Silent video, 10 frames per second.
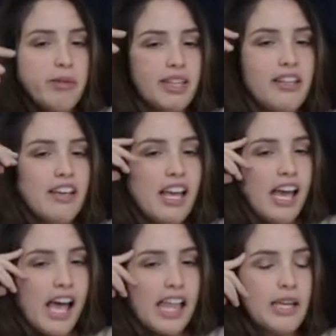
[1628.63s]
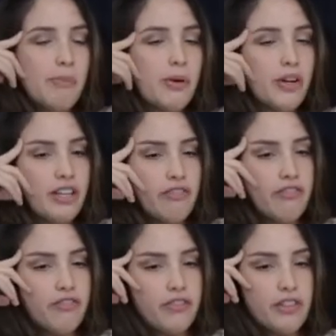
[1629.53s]
But at that point, if
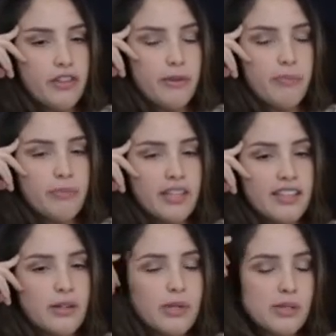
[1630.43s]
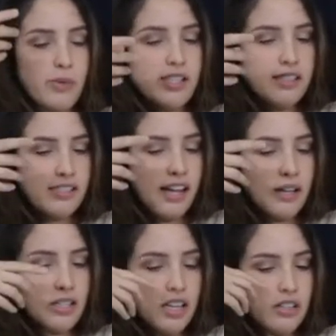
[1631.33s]
there was once
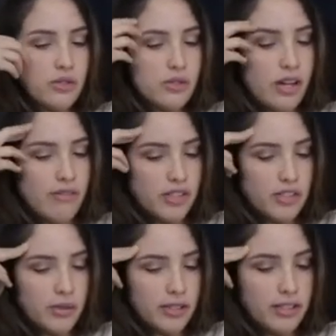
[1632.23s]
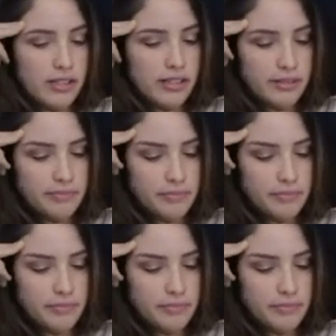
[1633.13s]
I, I used to have a show in the